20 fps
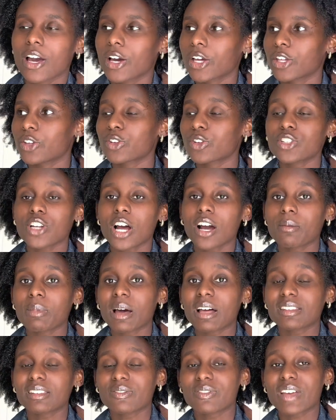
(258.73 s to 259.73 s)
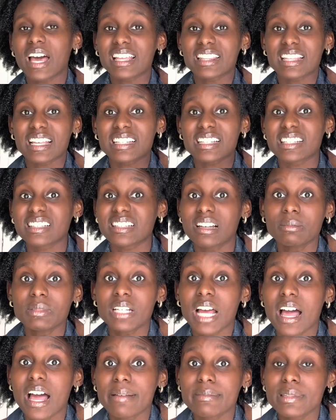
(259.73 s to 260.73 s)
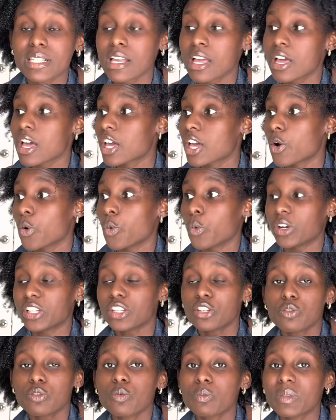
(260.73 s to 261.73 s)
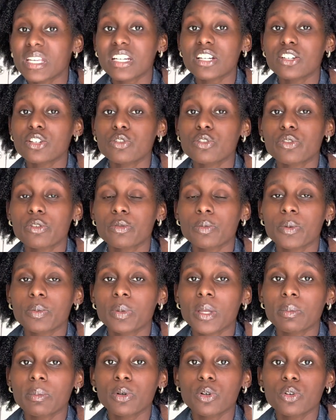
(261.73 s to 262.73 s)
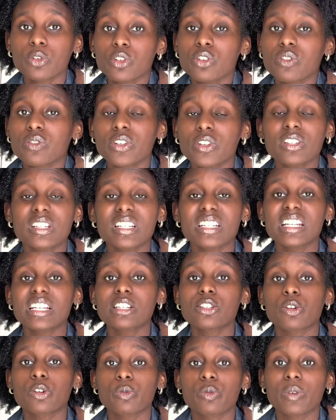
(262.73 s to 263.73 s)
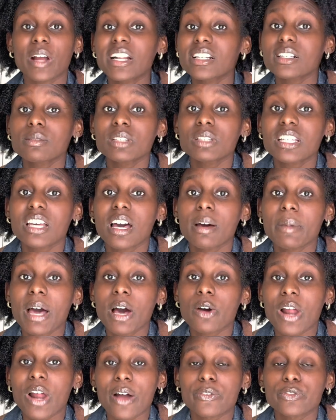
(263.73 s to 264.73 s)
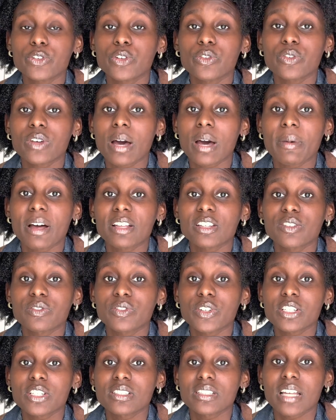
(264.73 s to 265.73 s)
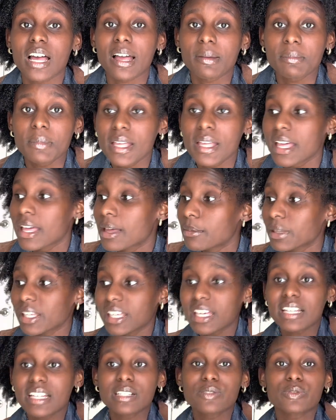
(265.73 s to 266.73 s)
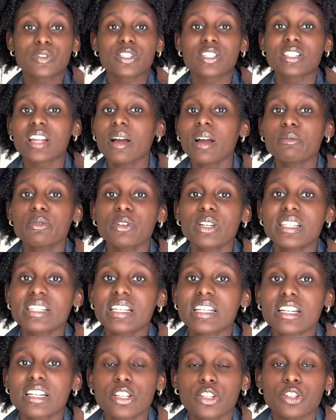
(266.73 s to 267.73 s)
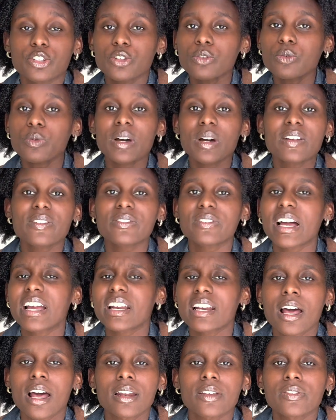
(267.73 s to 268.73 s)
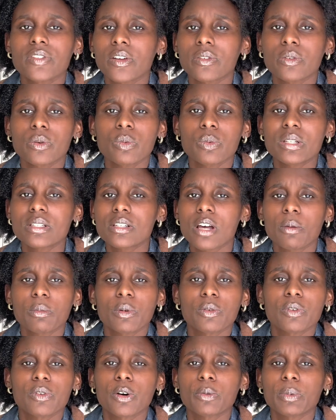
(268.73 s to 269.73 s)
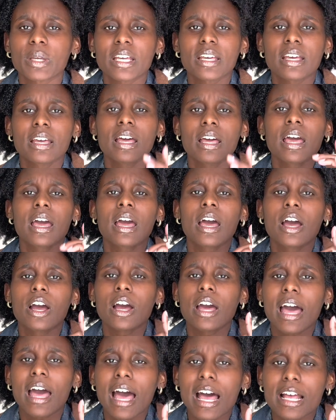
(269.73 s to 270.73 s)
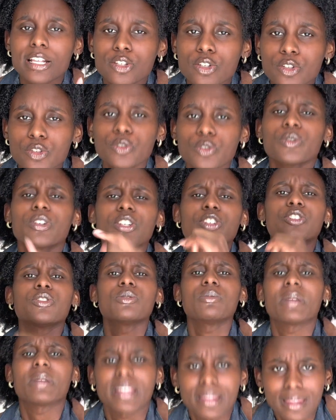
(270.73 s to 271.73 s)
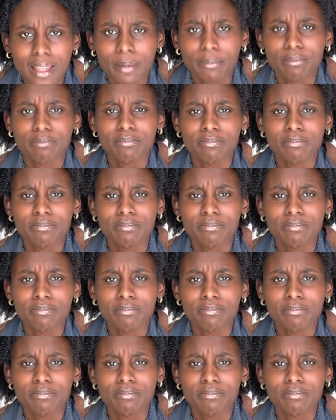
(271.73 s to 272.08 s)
You can talk about the fact that sometimes when you meet a new group of people, you feel the need to randomly come out after you've come out the first time, because for some reason you want to find out if everyone's homophobic as soon as you meet them.